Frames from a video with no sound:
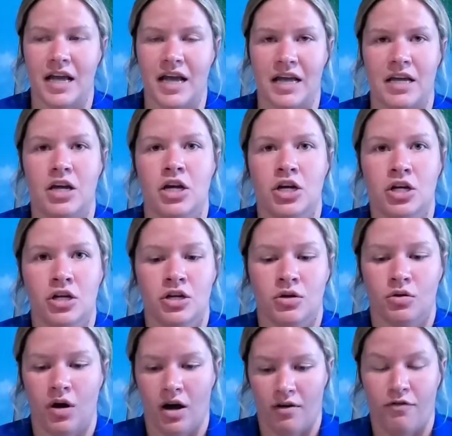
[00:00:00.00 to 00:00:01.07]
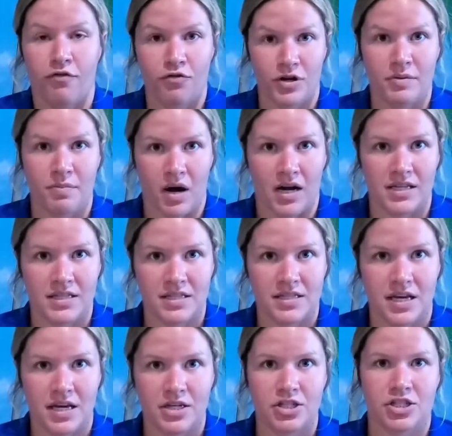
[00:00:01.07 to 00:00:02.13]
a free
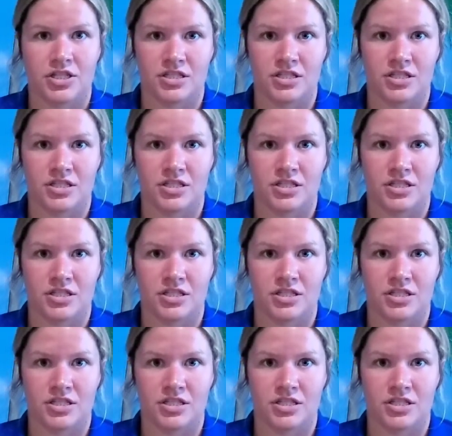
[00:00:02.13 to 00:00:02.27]
mindset.